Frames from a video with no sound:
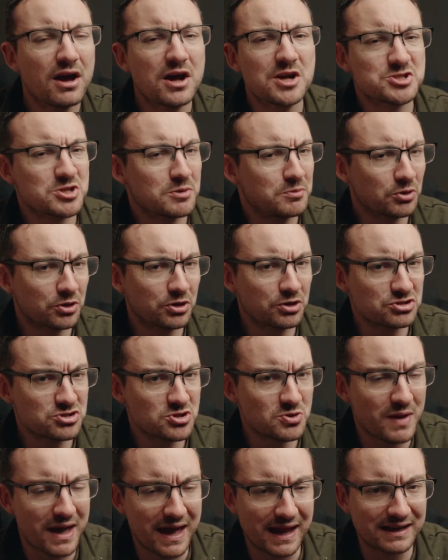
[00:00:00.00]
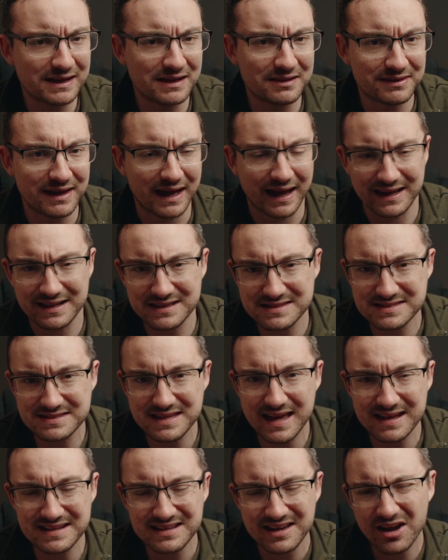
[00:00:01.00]
So I'm not going to do any of that.
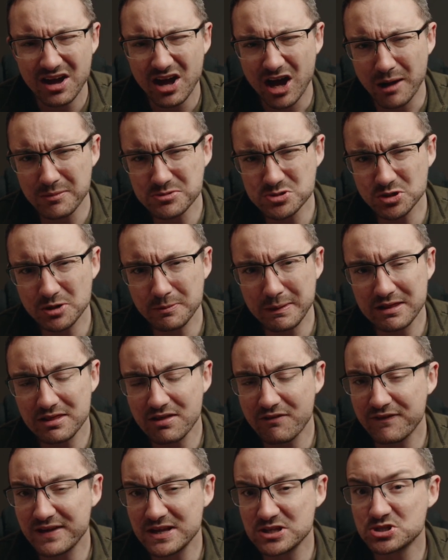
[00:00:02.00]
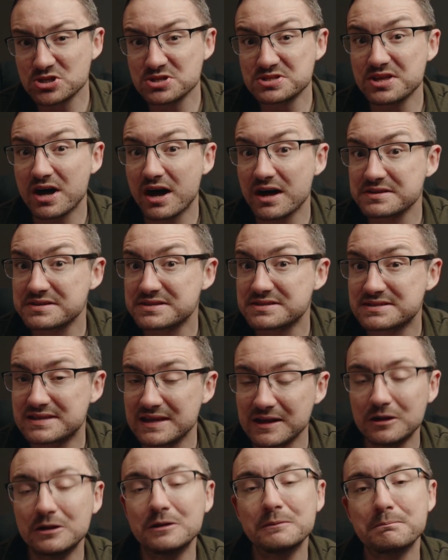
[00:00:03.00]
Instead, I'm talking about the features that are
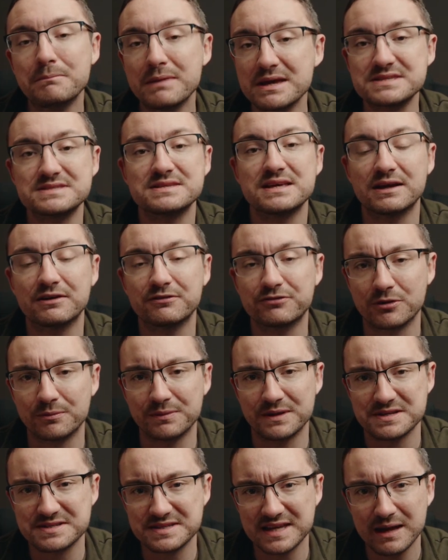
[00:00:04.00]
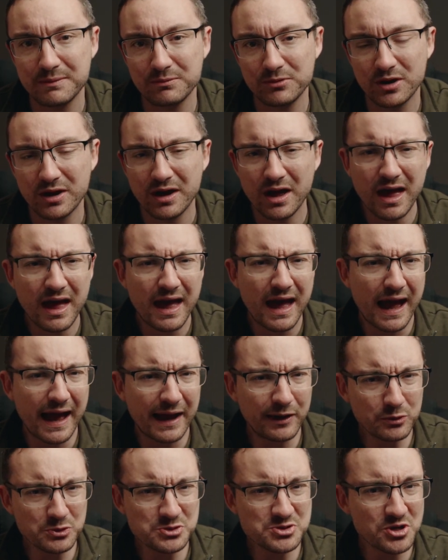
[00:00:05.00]
still missing from this camera
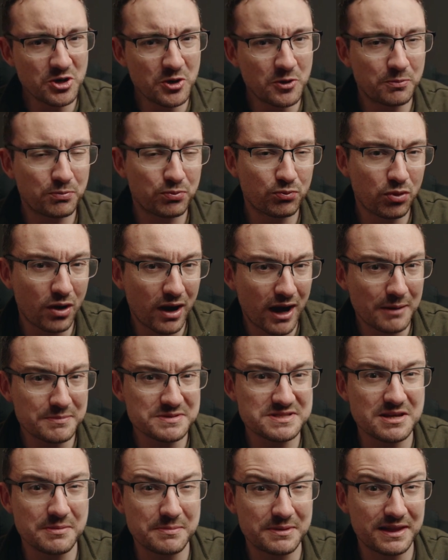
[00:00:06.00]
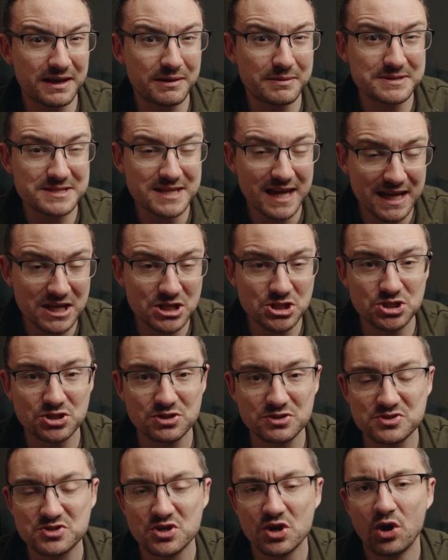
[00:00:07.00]
and also perhaps some of the
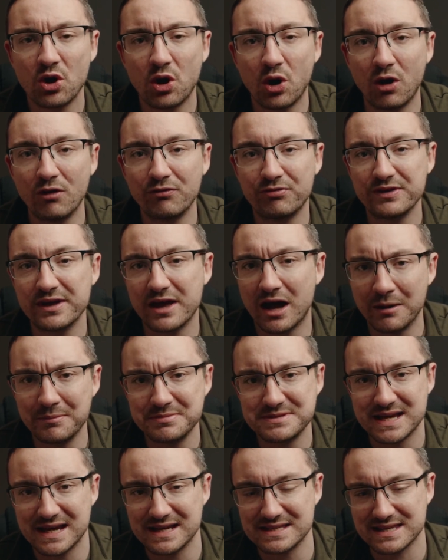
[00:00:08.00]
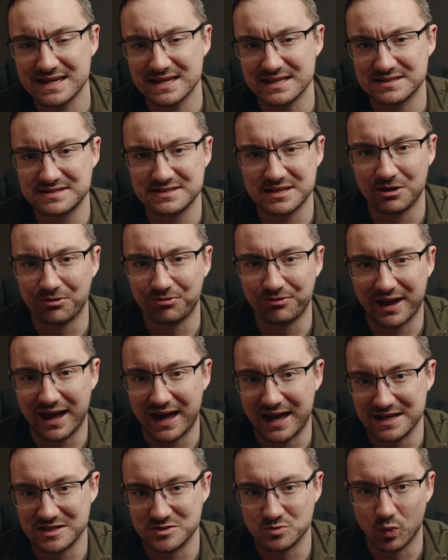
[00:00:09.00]
limitations of the update itself
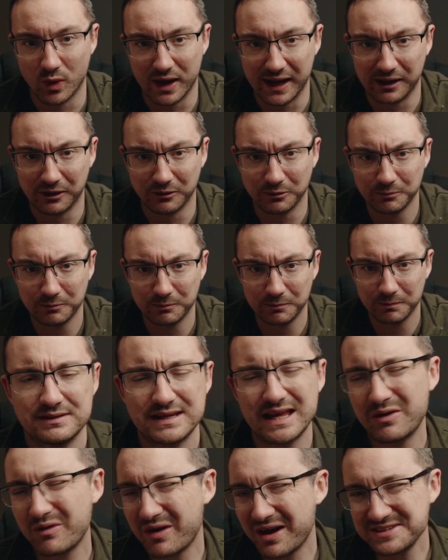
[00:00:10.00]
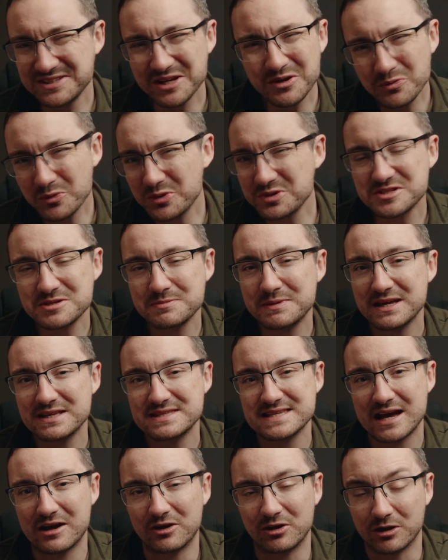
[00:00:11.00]
as well. Now, I don't want to be a
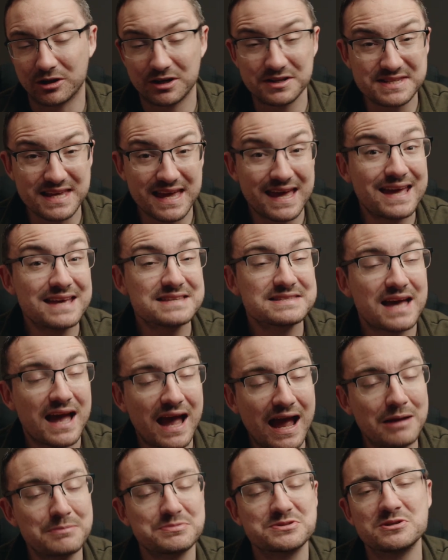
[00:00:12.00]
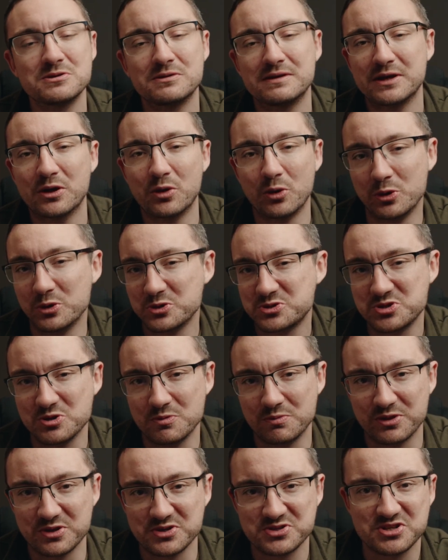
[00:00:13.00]
downer because it is absolutely
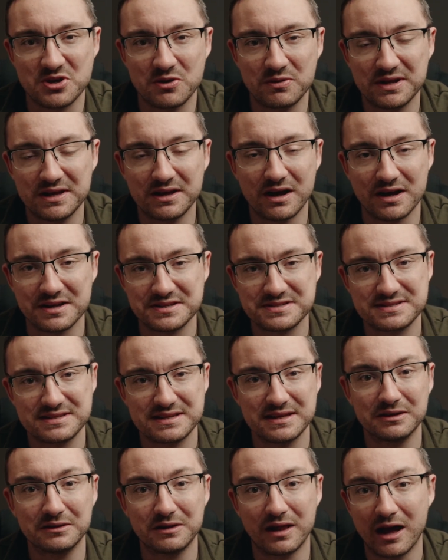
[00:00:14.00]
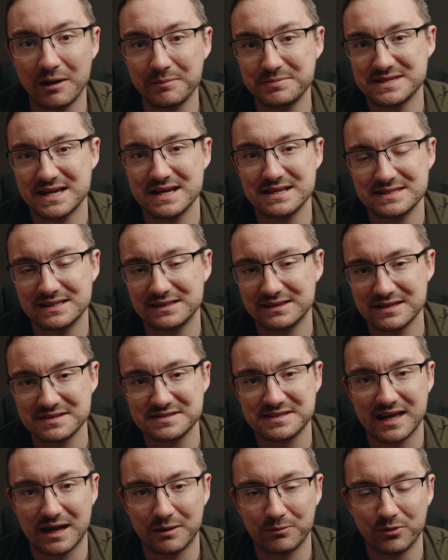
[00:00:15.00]
awesome that Sony are still updating this
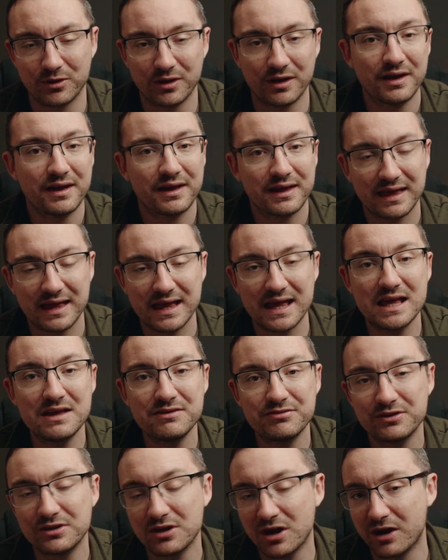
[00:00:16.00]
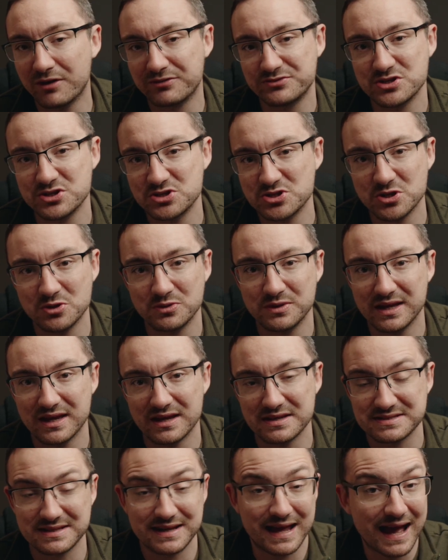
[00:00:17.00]
camera even after 2
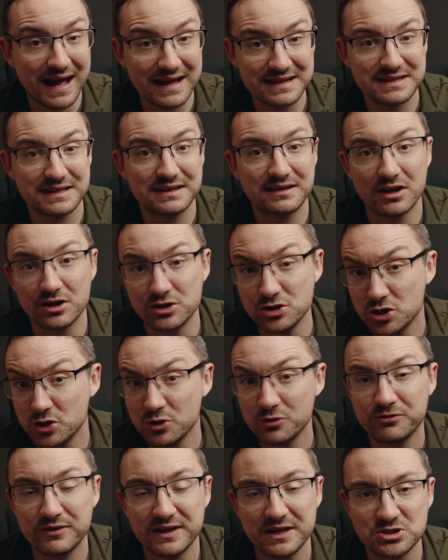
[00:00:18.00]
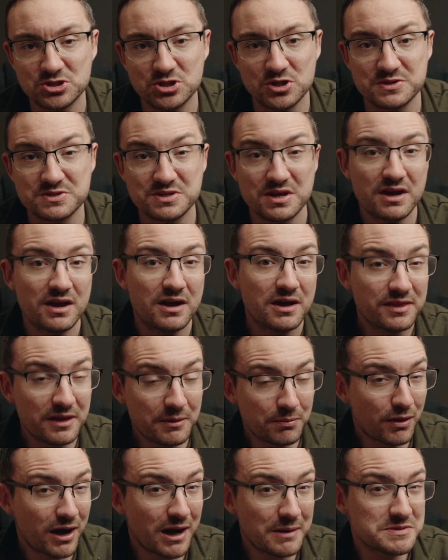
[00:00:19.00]
years and adding new features
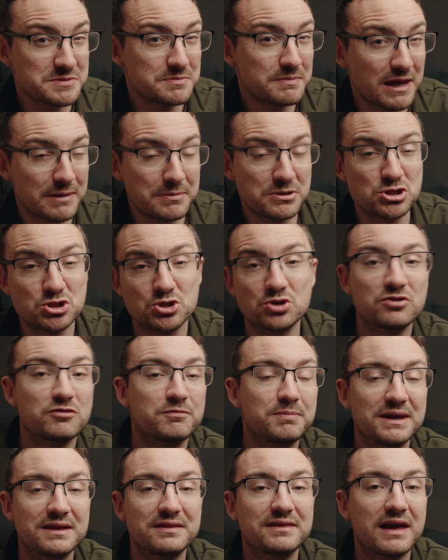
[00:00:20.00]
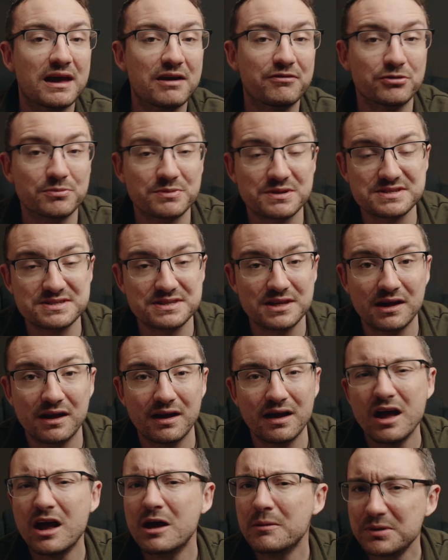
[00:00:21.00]
that perhaps maybe should have been there from the
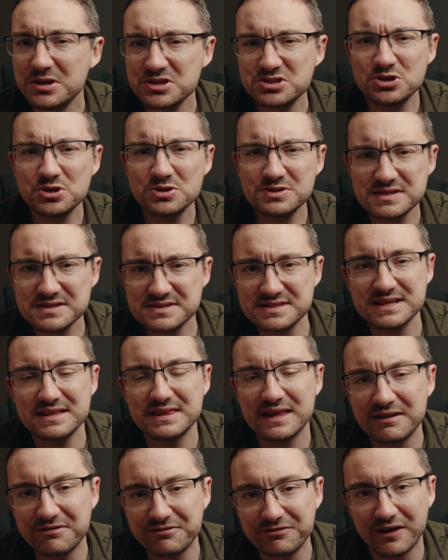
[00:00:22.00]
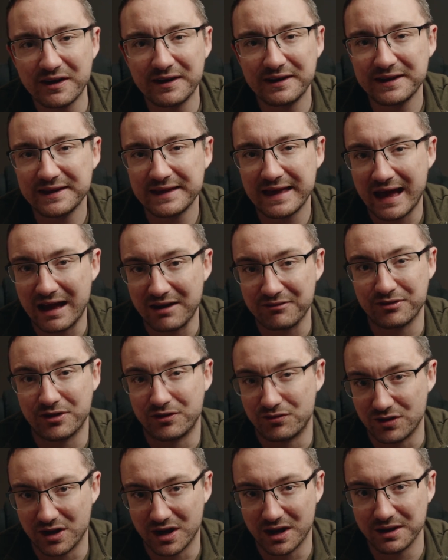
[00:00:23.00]
start, but it's good to see they finally have
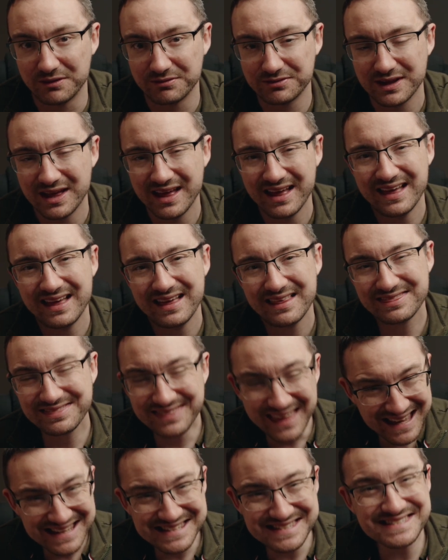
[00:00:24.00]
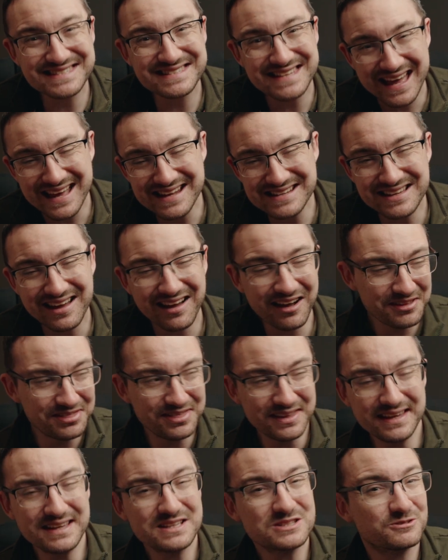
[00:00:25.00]
arrived. That said, I
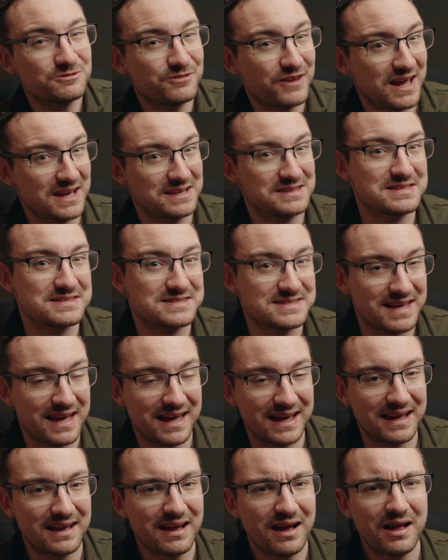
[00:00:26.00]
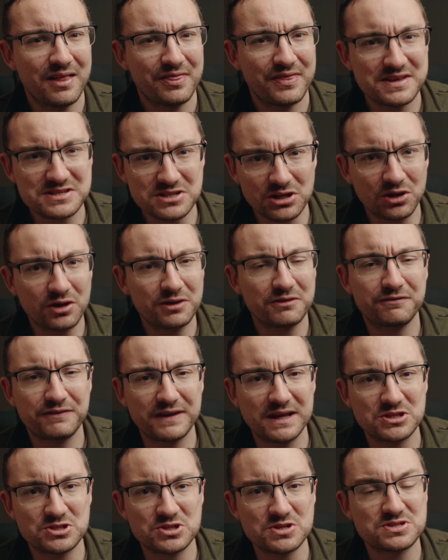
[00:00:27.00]
think it's fair to say there's a lot of
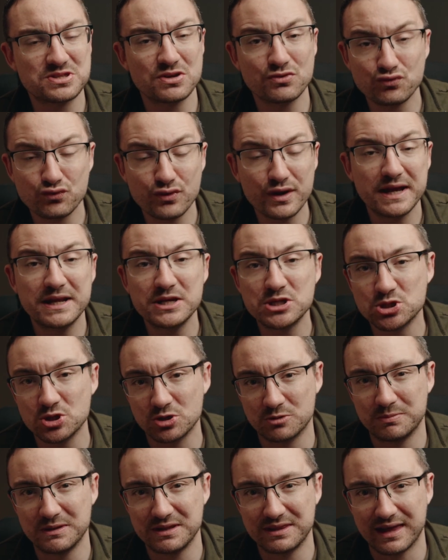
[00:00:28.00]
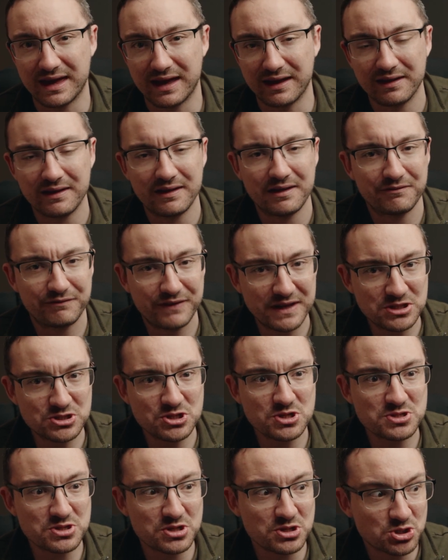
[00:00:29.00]
features that really should be there.
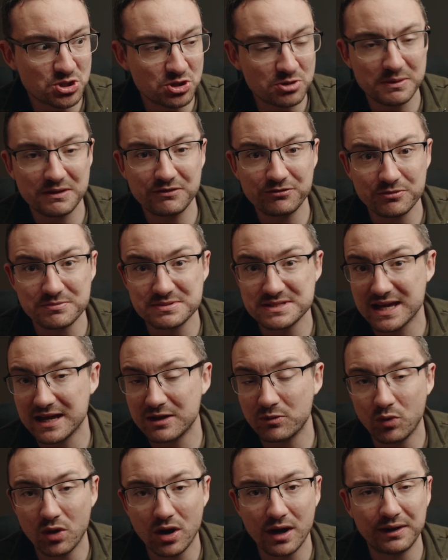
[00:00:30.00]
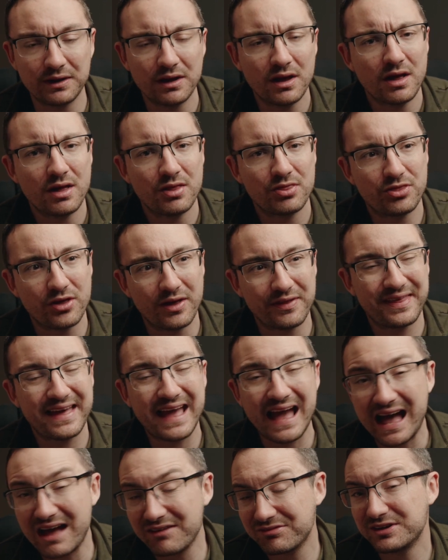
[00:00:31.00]
Features that should have been from day one that they
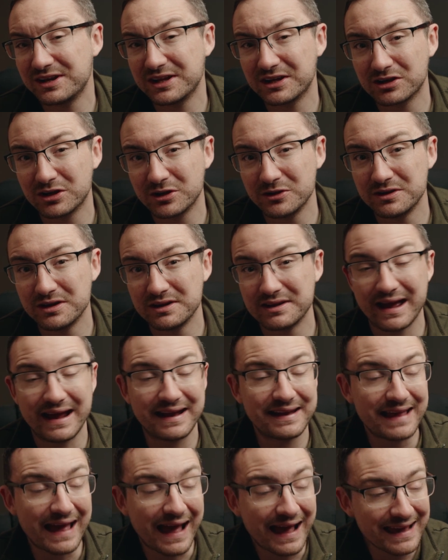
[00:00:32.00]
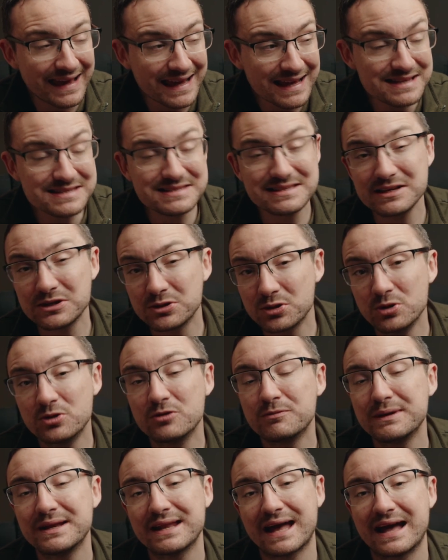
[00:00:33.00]
haven't included and easily could
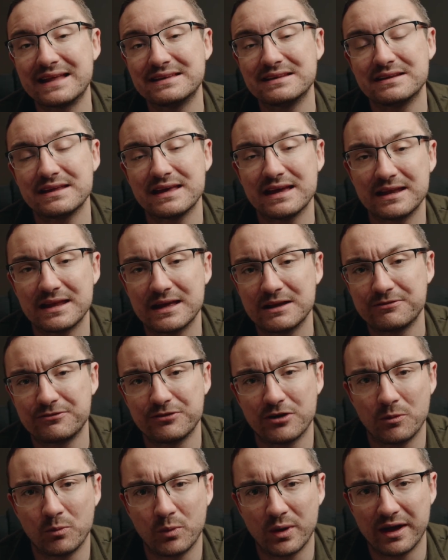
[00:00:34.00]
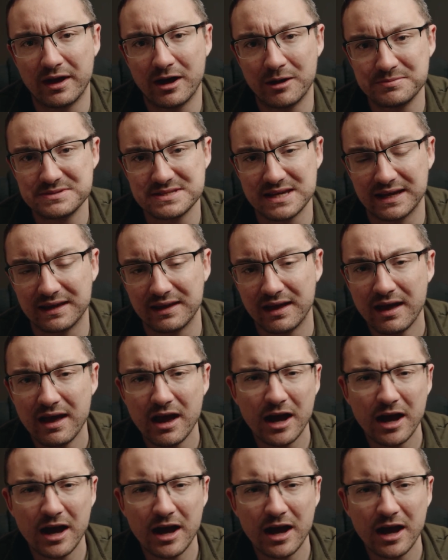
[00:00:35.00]
have been added in a firmware update.